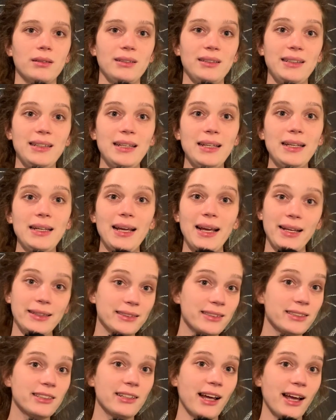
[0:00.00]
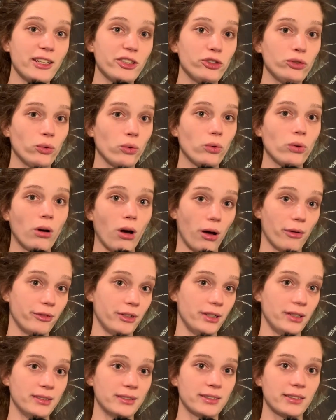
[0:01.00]
The International
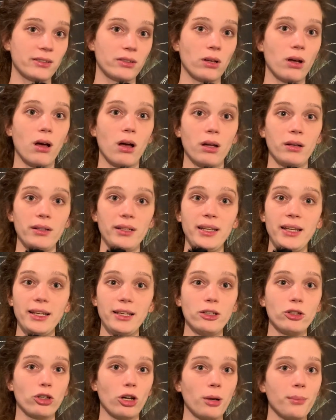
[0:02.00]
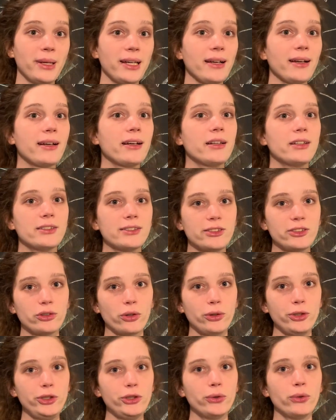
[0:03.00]
Covenant on Economic,
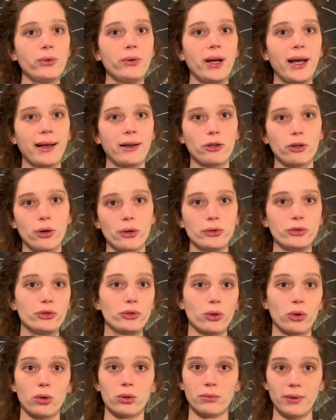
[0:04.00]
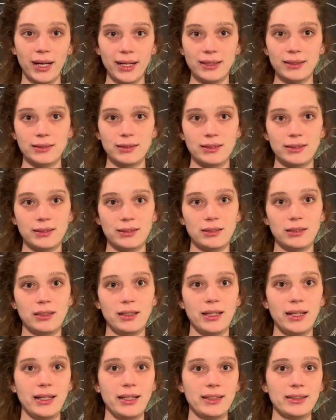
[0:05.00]
Social, and Cultural Rights
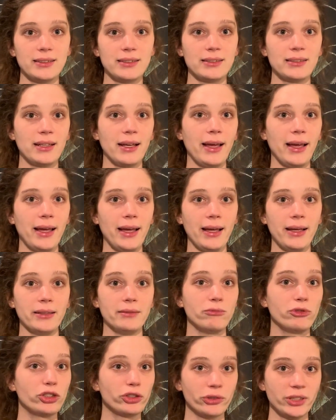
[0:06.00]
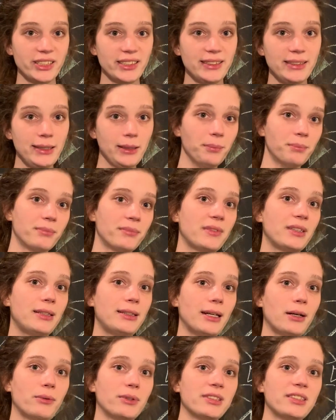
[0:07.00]
is a treaty
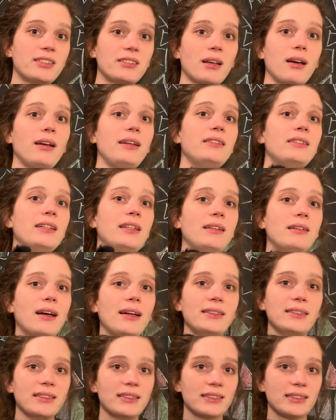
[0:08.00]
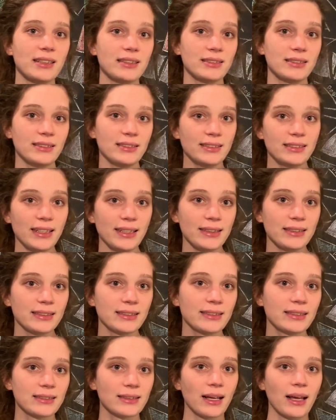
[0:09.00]
that was signed in
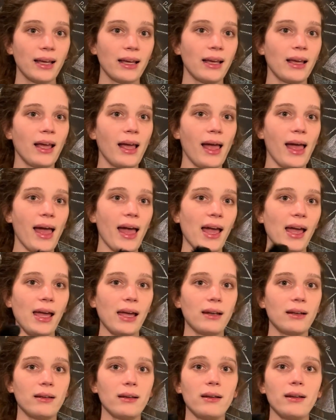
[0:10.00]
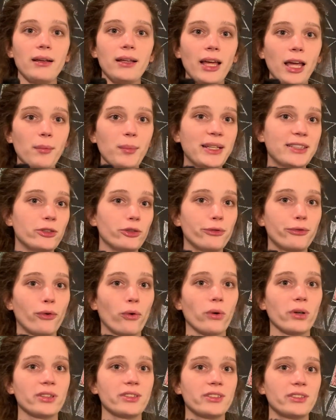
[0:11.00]
1966 and came into
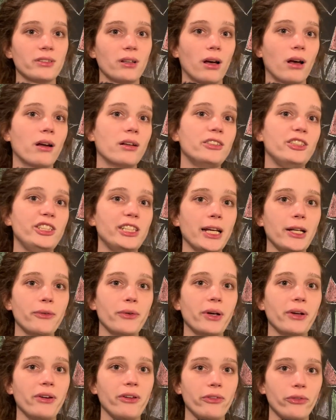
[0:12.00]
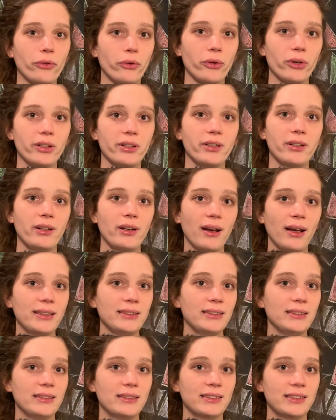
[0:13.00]
force on January 3rd,
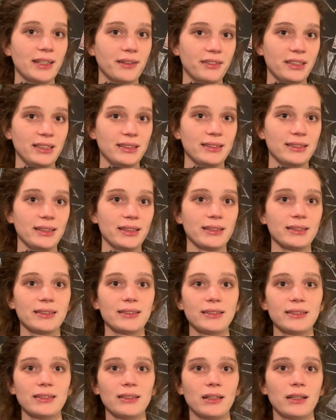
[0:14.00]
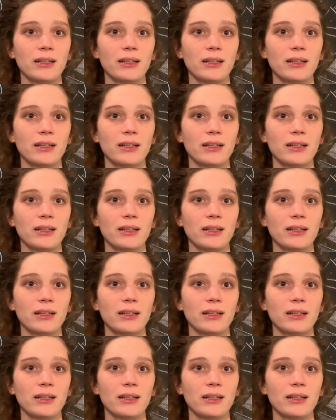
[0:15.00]
1976.